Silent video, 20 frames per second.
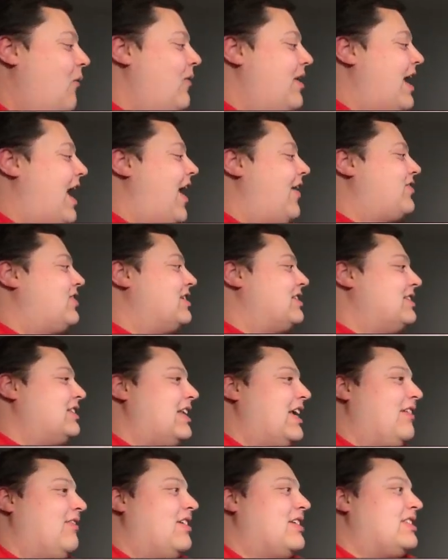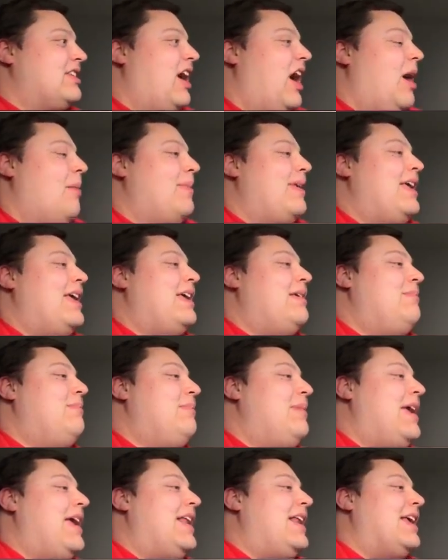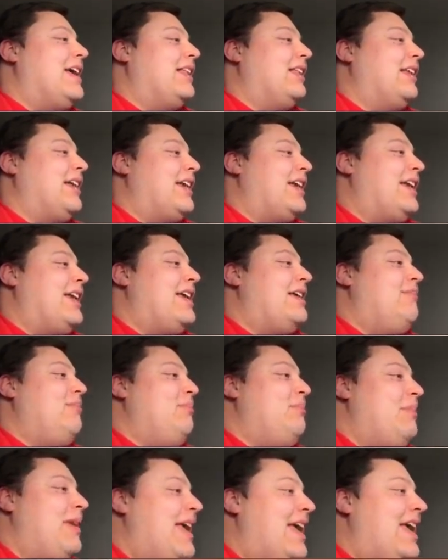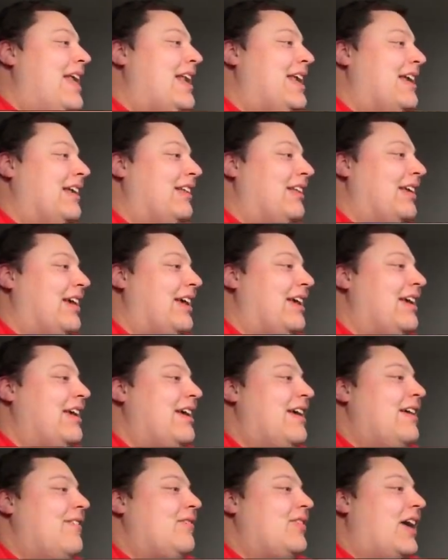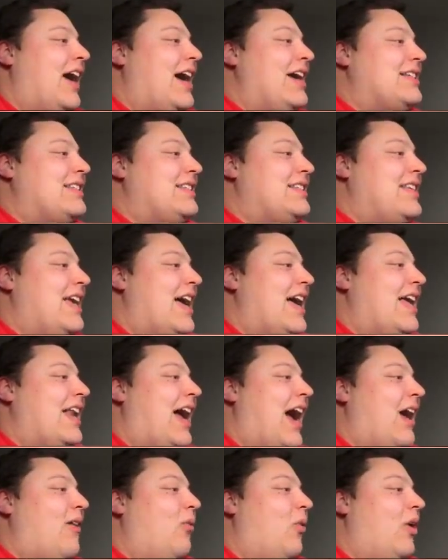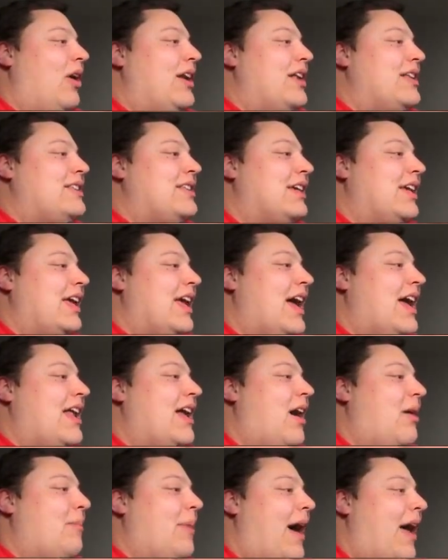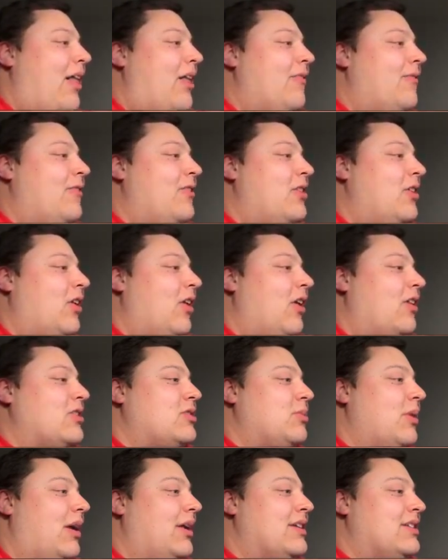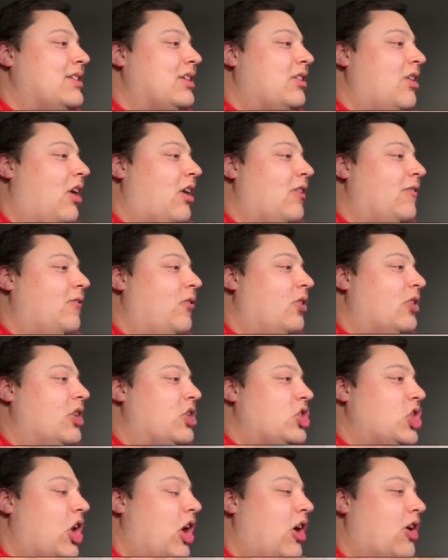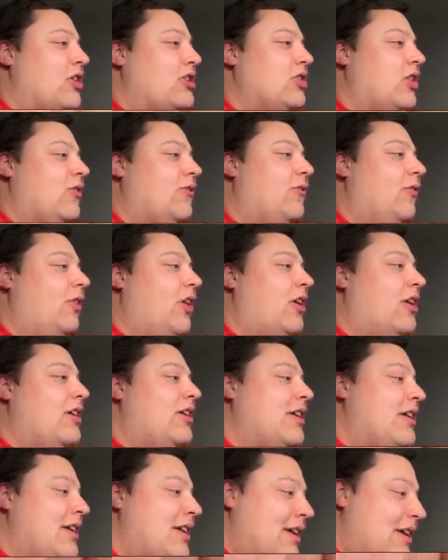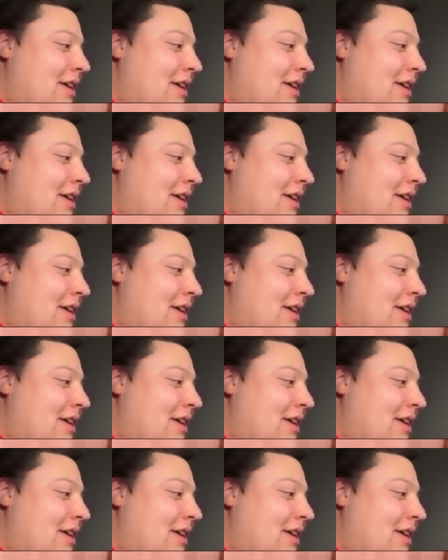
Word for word: We have to sleeve this up immediately. Immediately. I said I wanted to get a Palafin as well as the Gardevoir and the Charizard full art.